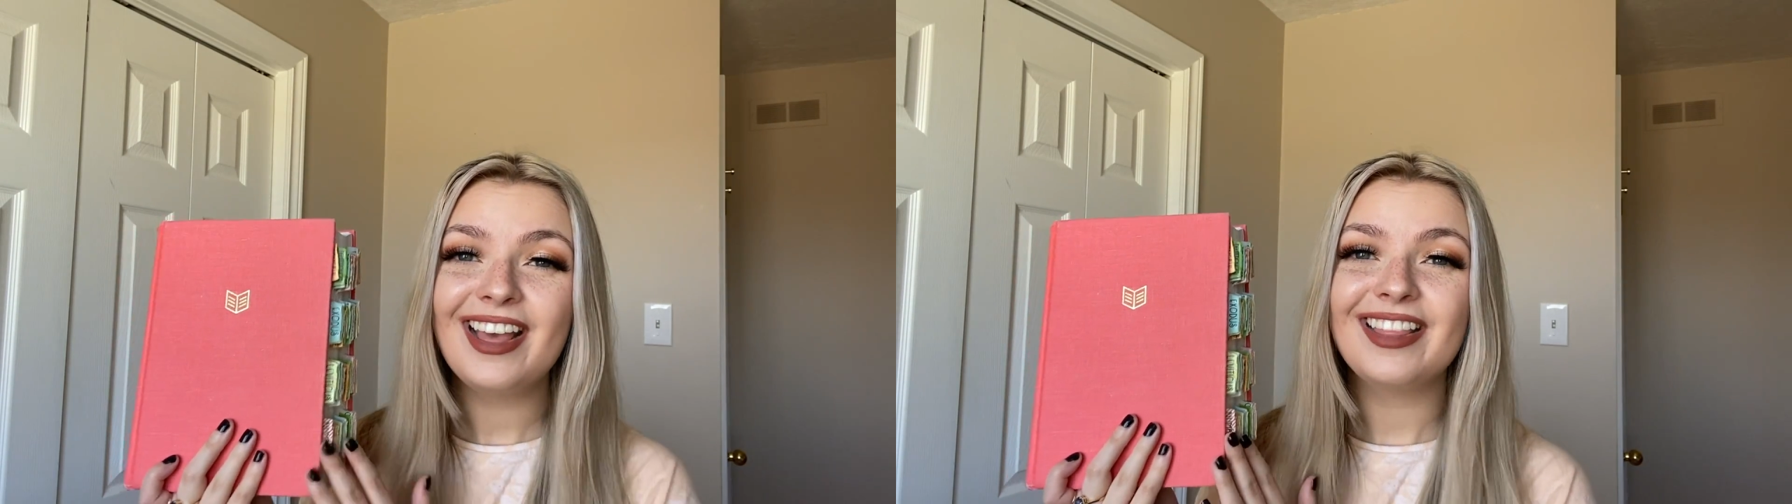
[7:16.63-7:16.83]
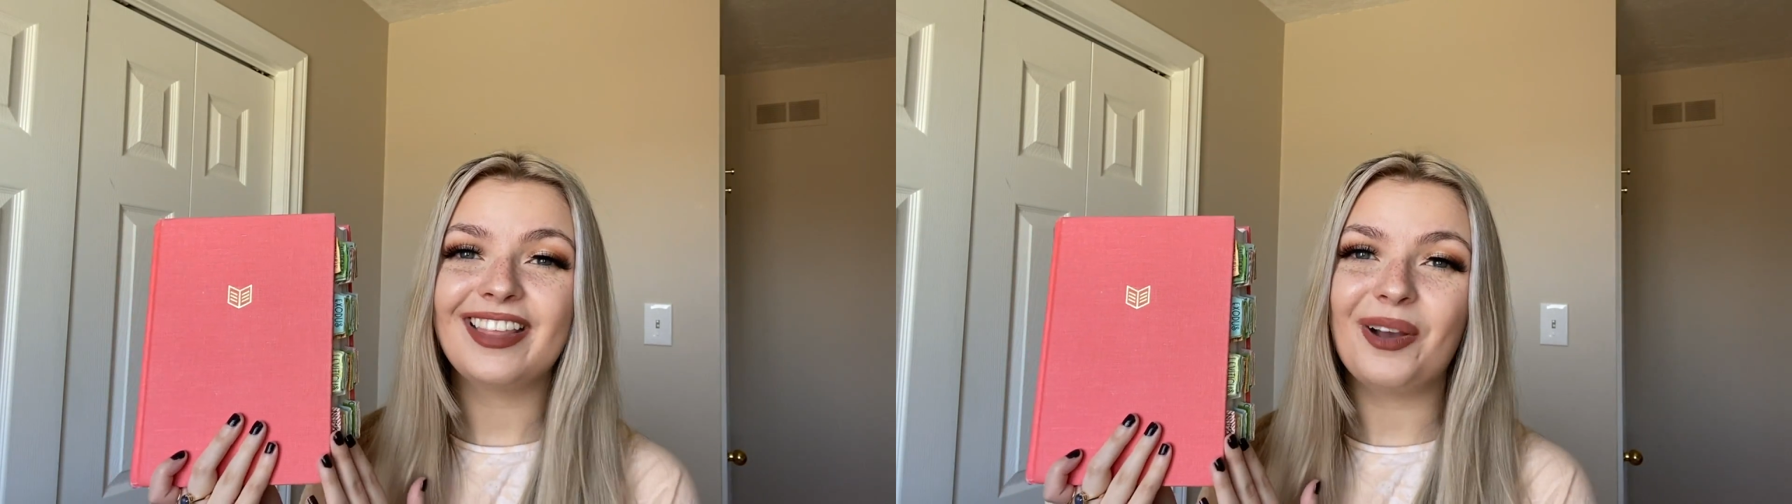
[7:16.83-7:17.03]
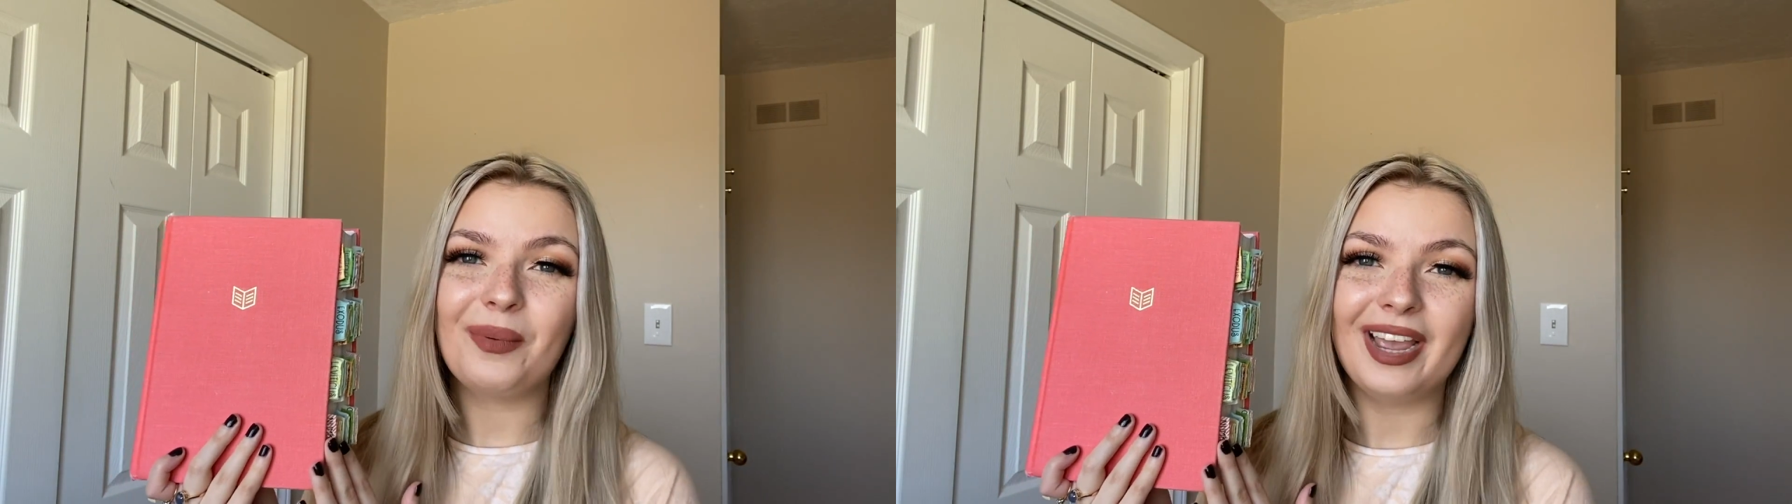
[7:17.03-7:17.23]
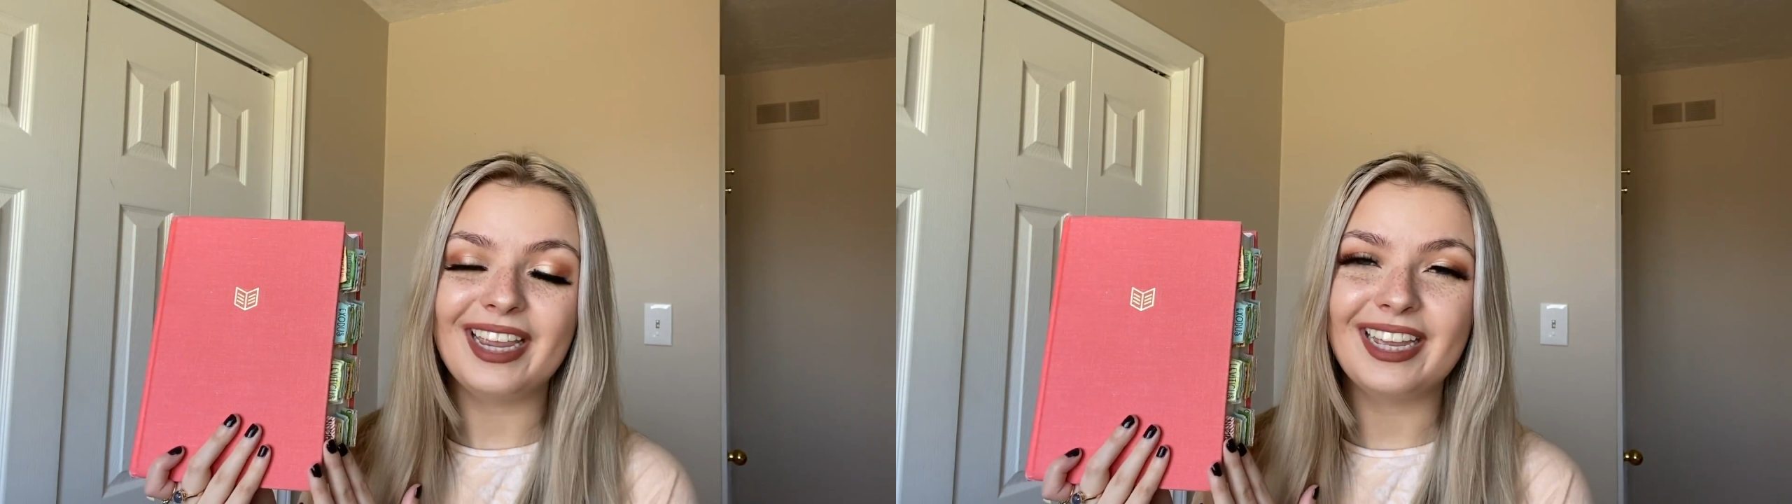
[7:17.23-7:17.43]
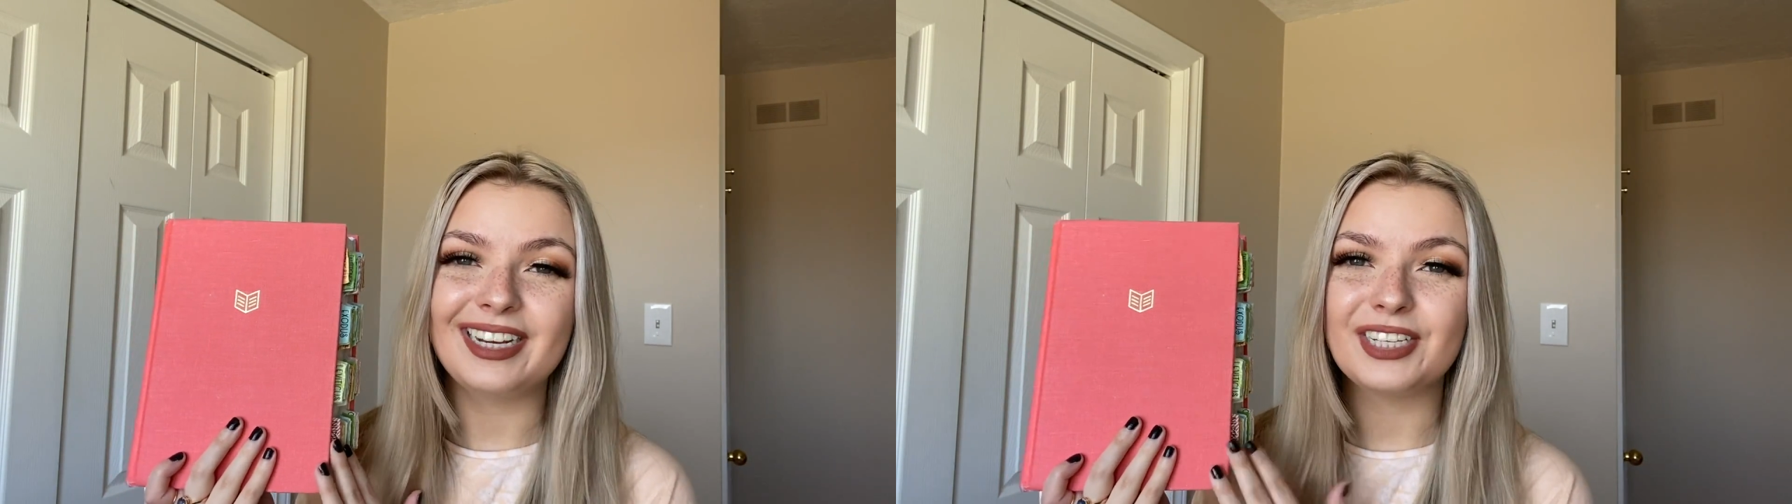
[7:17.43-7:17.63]
That way
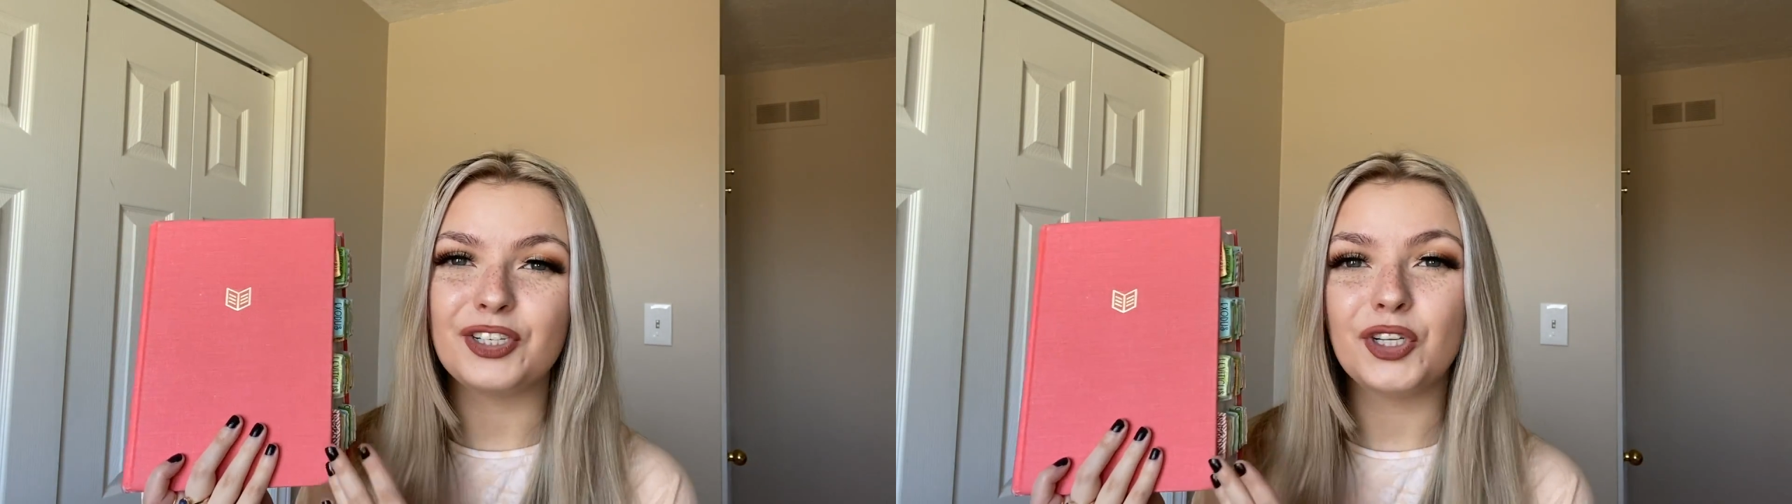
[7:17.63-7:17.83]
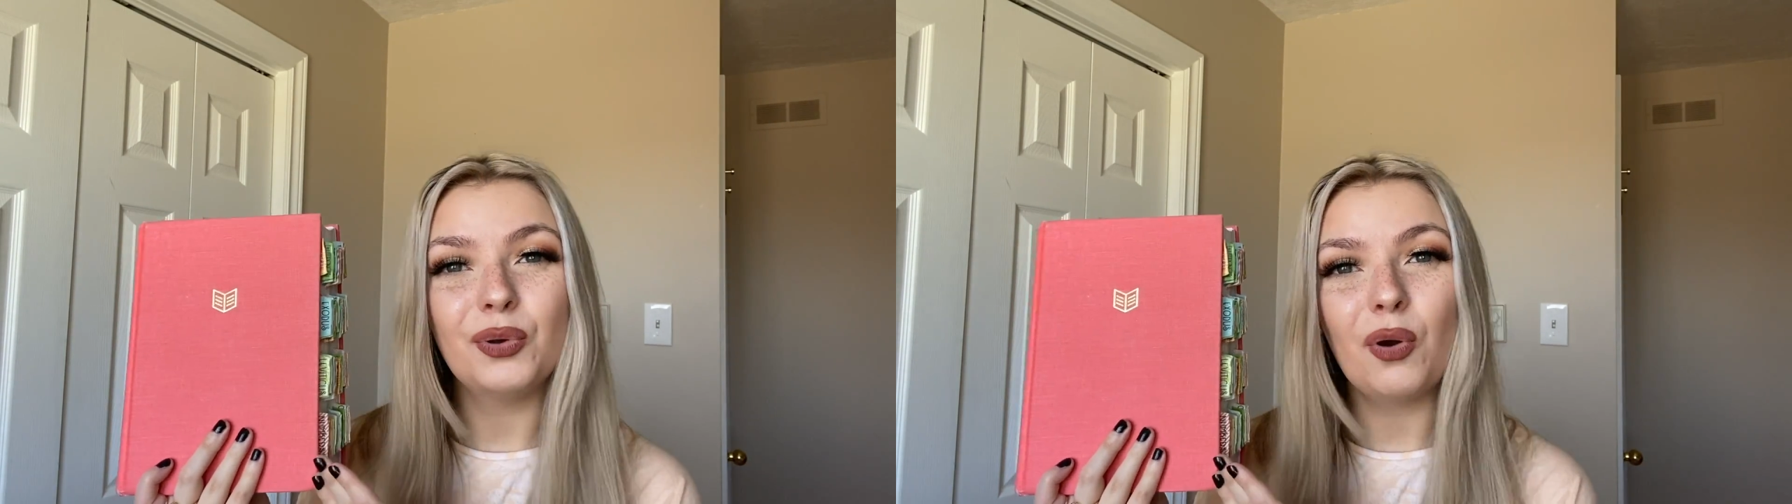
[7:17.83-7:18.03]
it isn't too